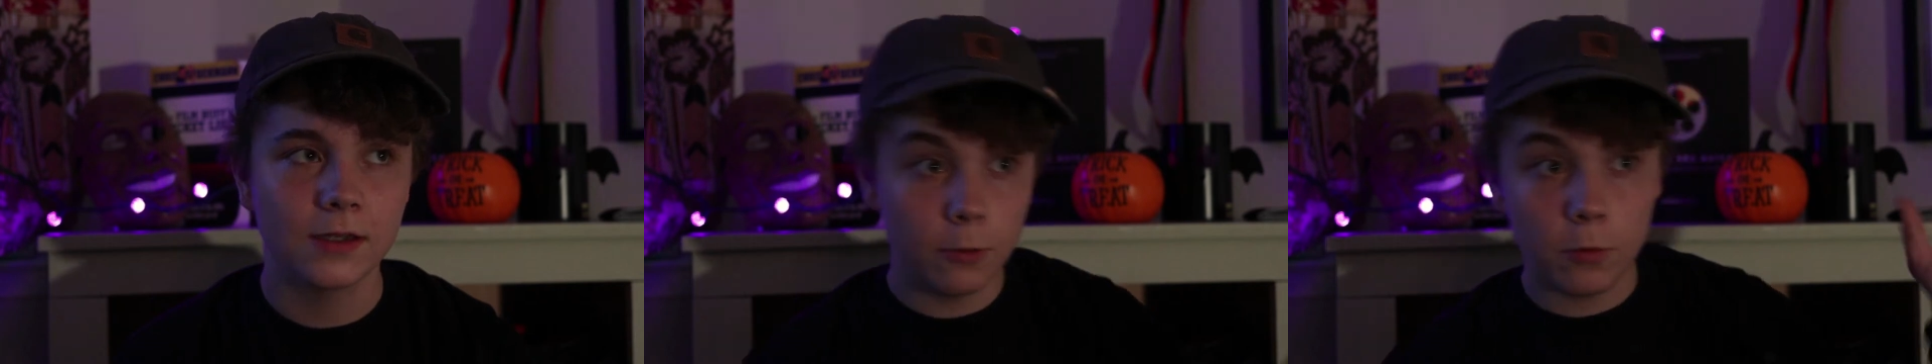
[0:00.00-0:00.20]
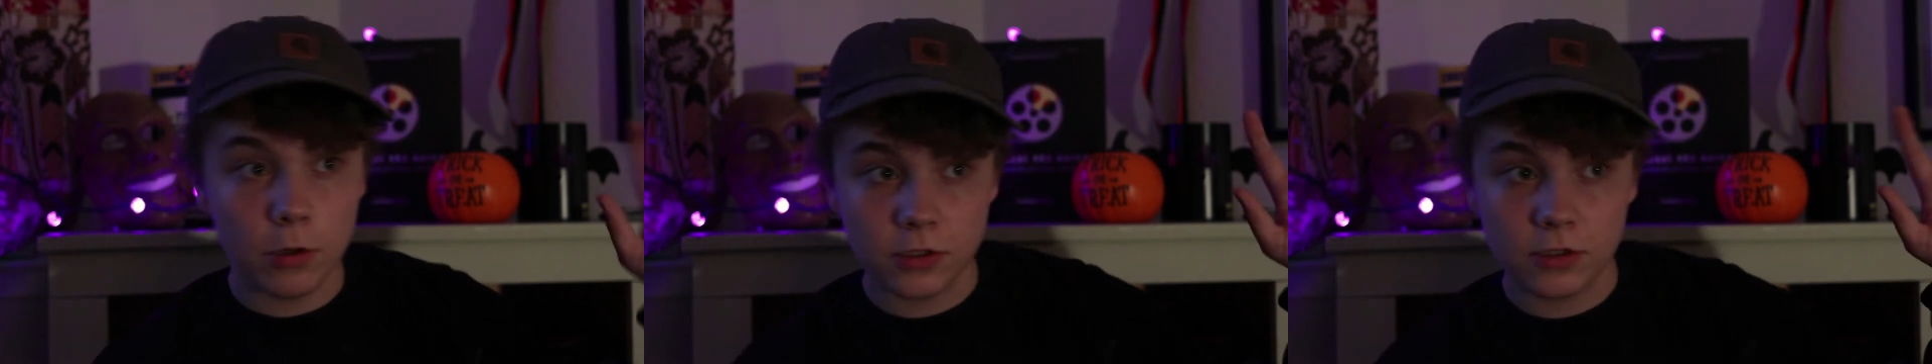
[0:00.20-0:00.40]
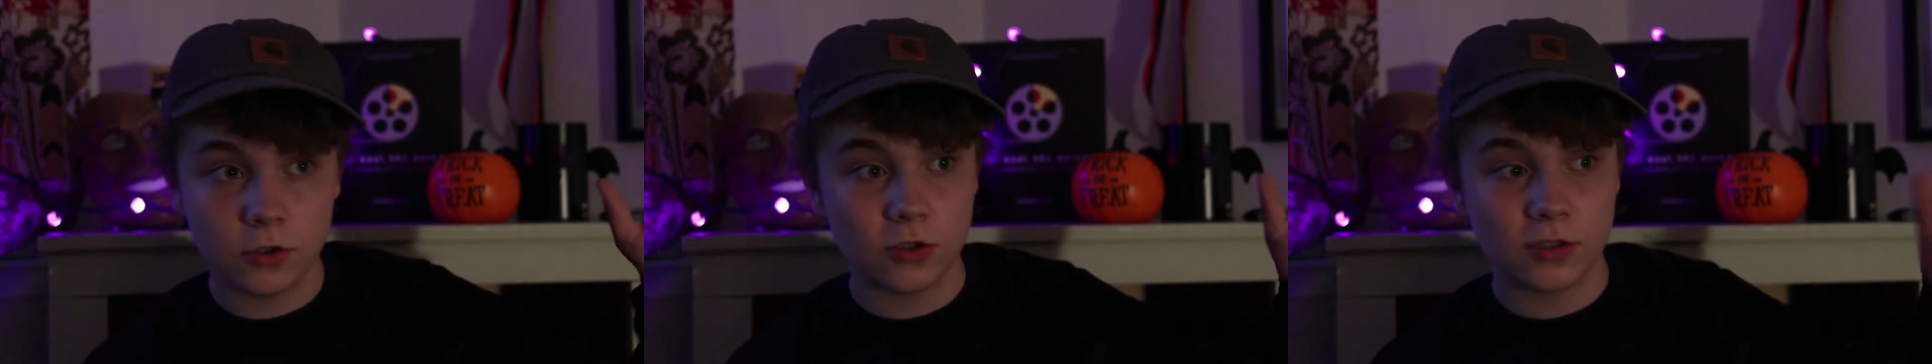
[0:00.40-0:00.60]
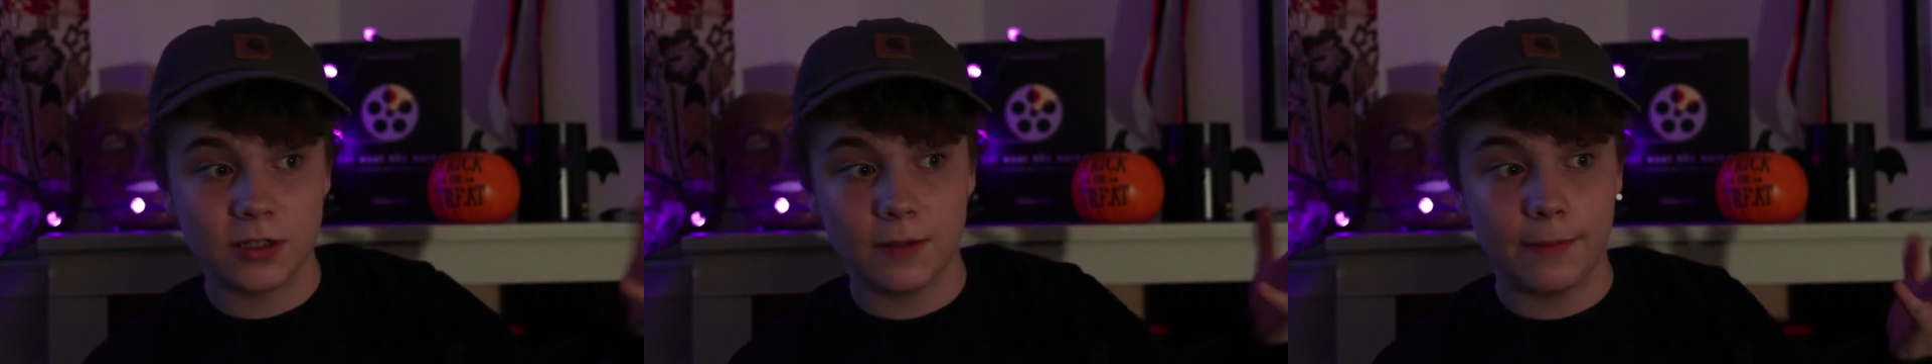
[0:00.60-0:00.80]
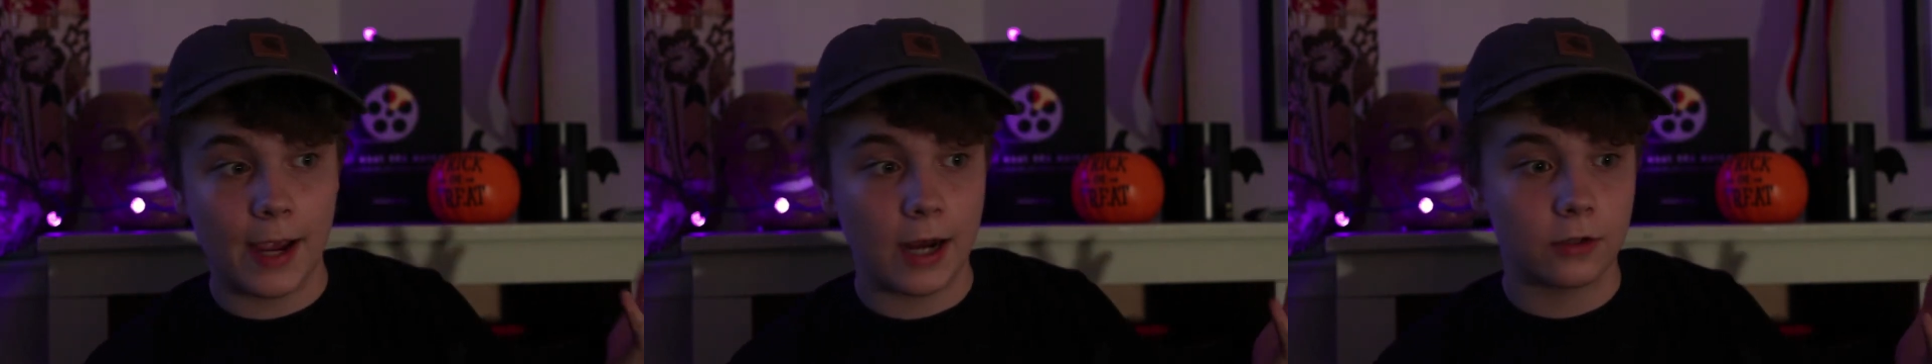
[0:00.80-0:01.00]
And it wasn't
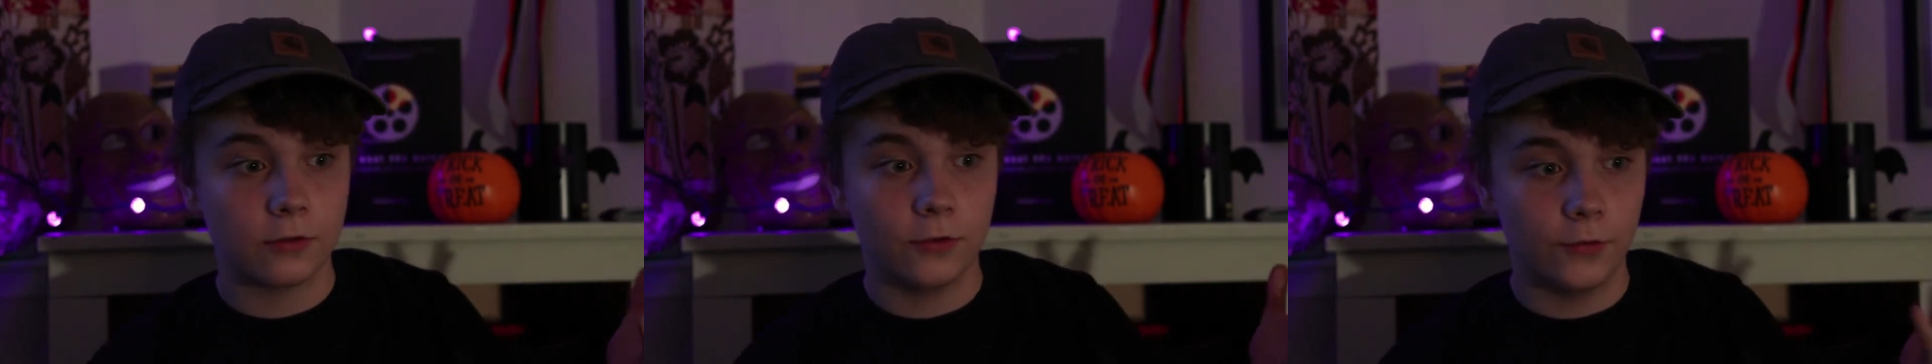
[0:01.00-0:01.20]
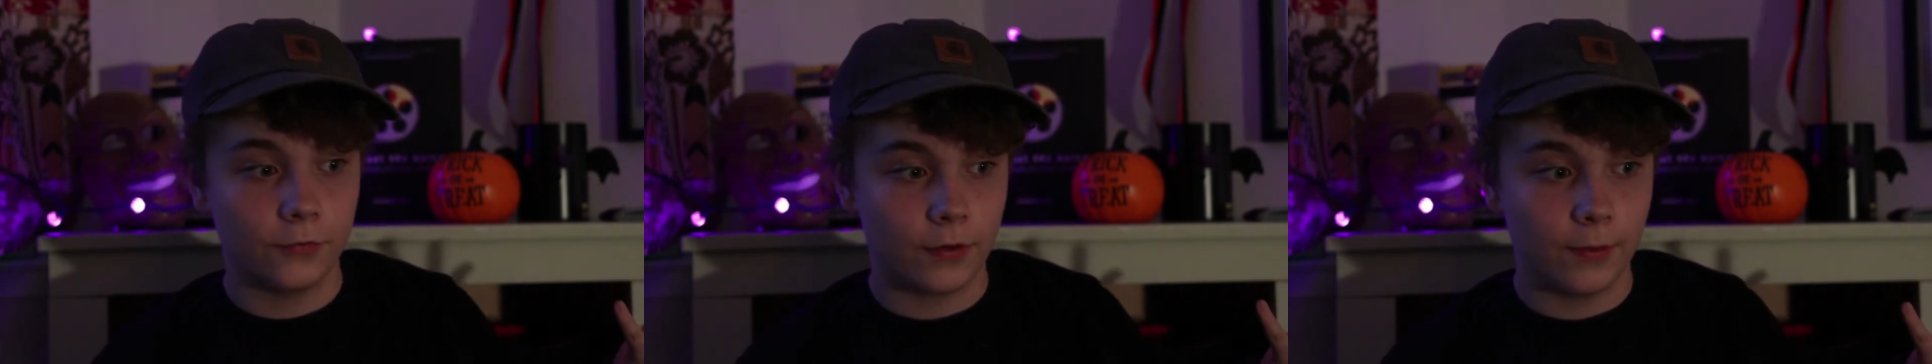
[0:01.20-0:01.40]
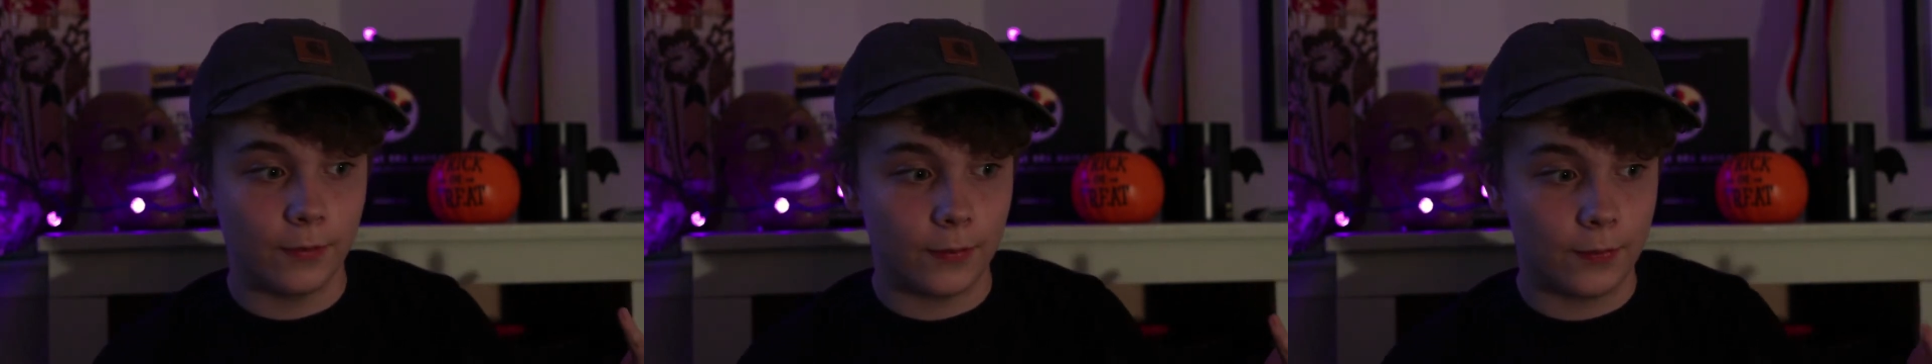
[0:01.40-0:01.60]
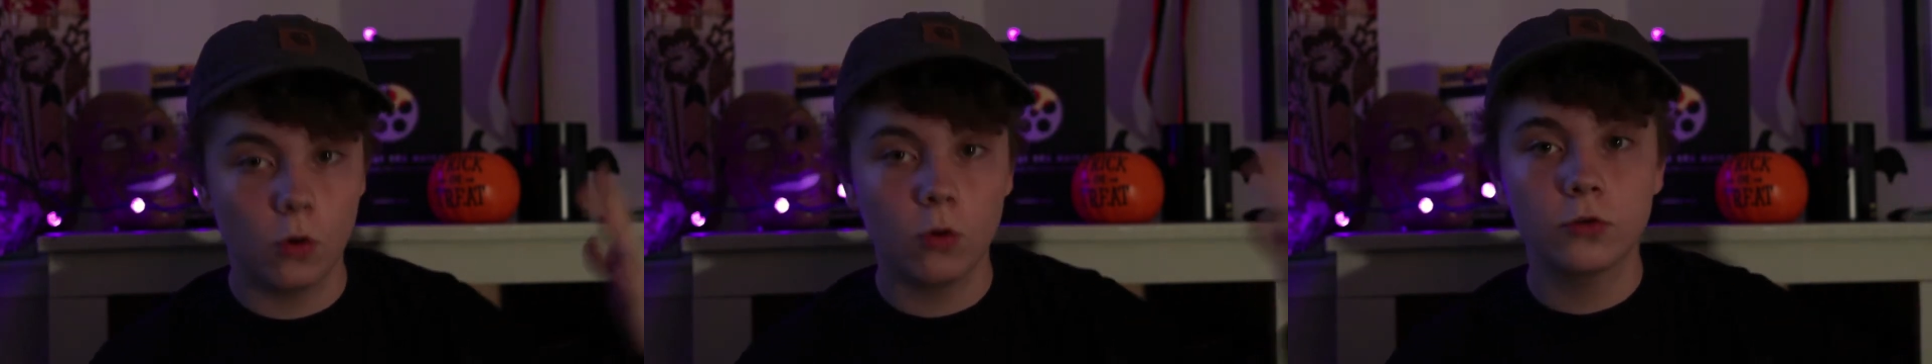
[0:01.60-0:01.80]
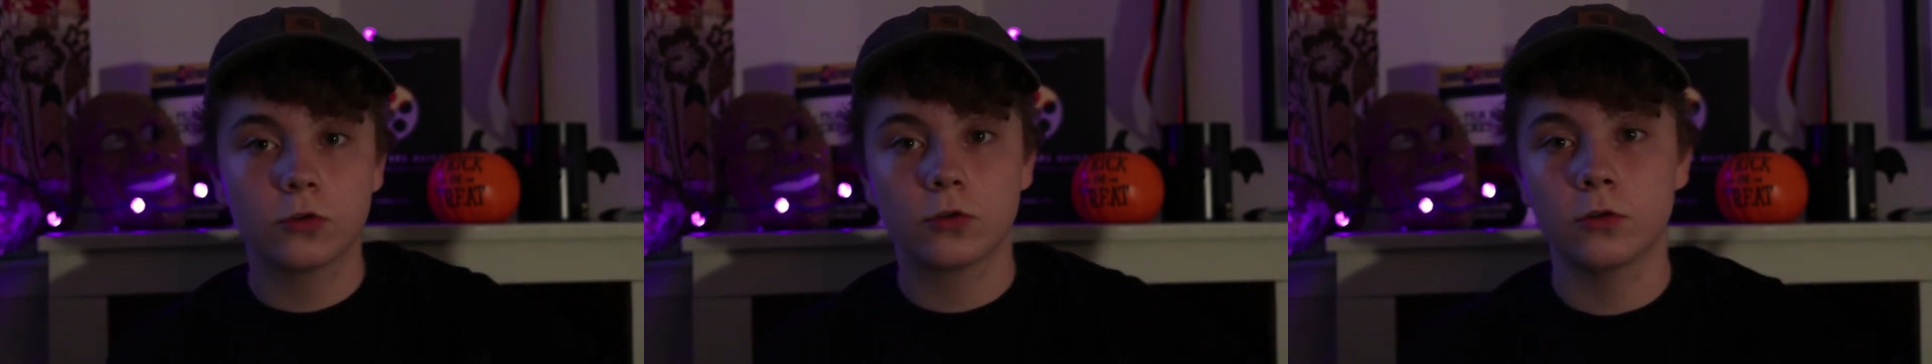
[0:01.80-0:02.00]
just impactful from a
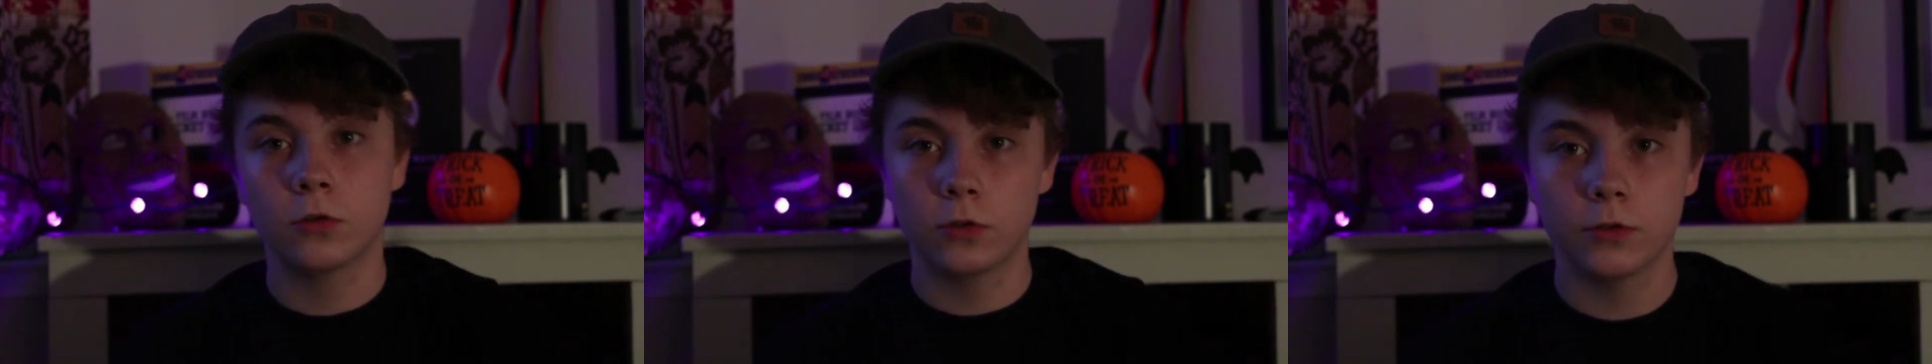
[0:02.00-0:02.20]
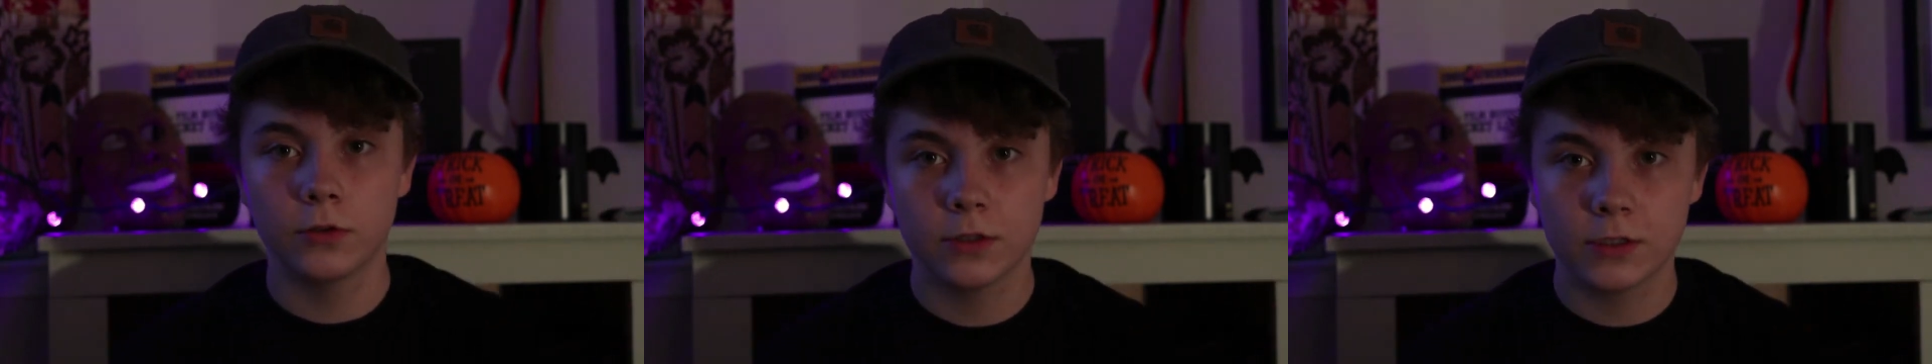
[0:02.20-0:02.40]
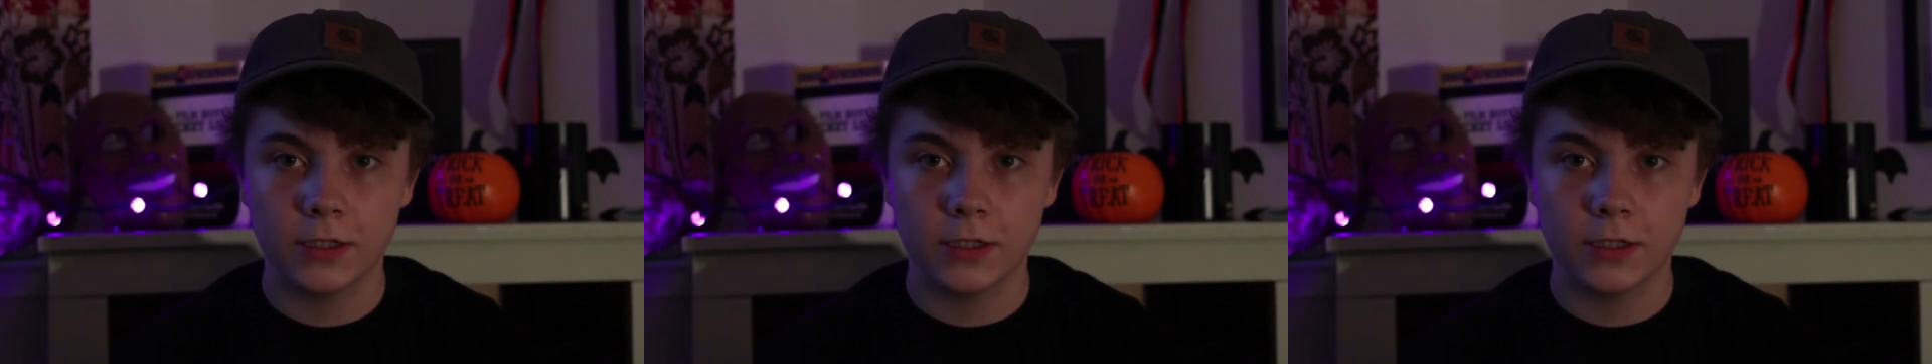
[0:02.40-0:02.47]
cultural